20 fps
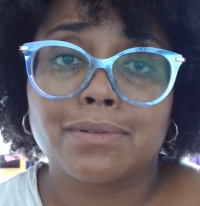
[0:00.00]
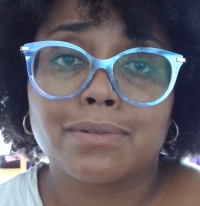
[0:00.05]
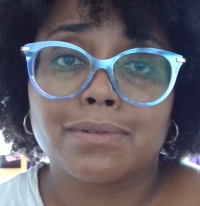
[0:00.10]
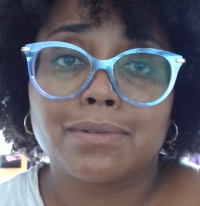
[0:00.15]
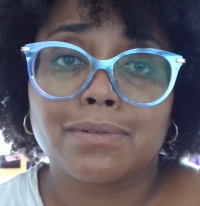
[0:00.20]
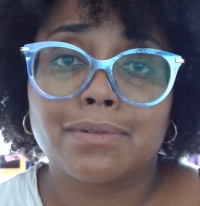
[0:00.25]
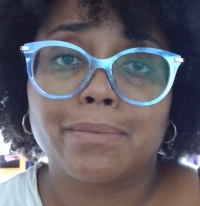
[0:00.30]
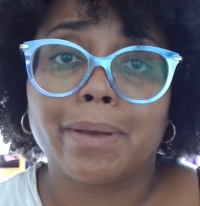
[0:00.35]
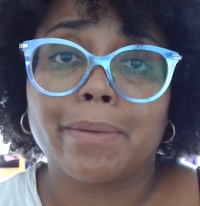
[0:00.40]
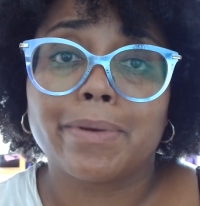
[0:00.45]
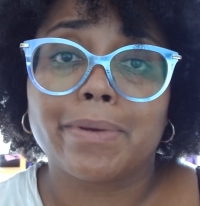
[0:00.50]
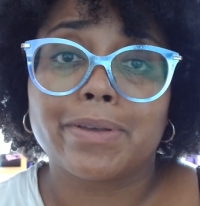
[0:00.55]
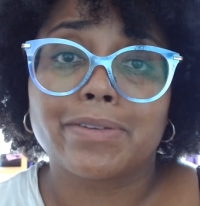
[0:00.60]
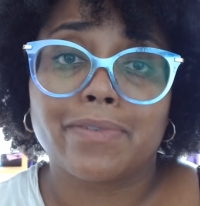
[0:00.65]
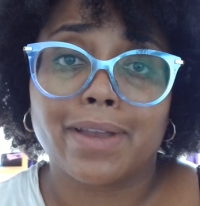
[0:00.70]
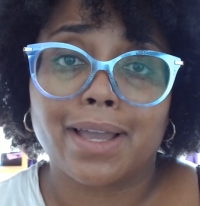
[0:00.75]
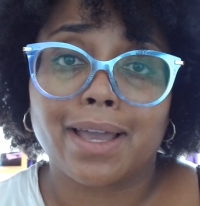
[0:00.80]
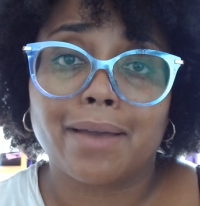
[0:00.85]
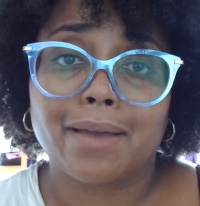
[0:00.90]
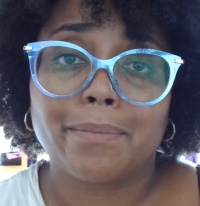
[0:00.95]
when my best friend
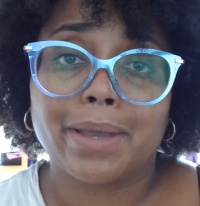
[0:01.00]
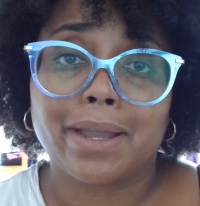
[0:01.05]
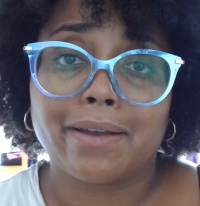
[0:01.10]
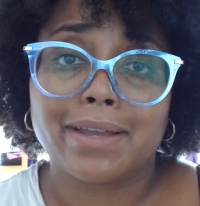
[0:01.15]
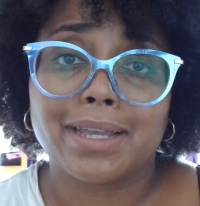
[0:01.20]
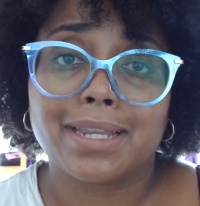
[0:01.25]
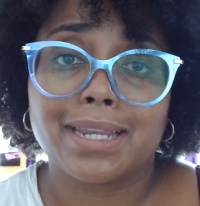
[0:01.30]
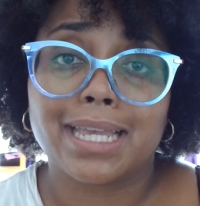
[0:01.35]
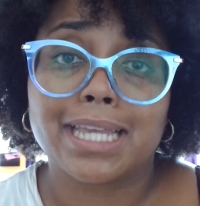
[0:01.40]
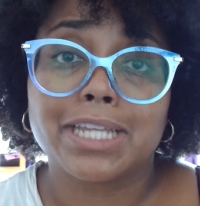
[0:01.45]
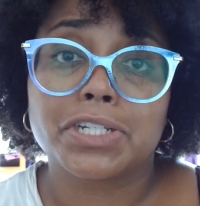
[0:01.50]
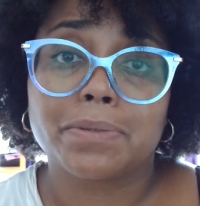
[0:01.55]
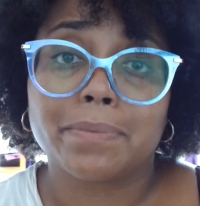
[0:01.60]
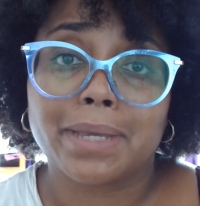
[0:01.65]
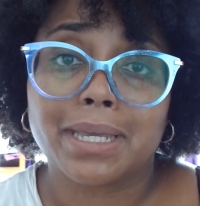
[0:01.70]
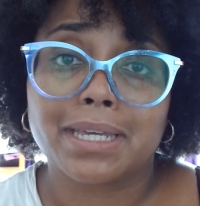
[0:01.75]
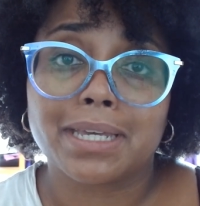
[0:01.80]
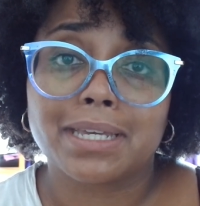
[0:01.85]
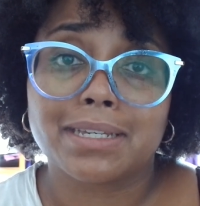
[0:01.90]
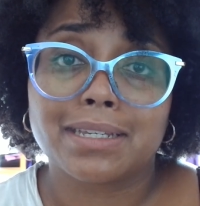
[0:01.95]
got married in
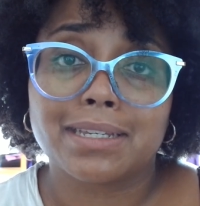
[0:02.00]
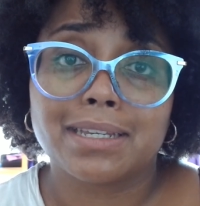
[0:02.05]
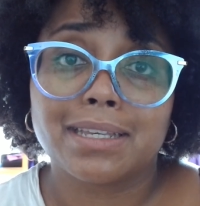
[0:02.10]
Jamaica.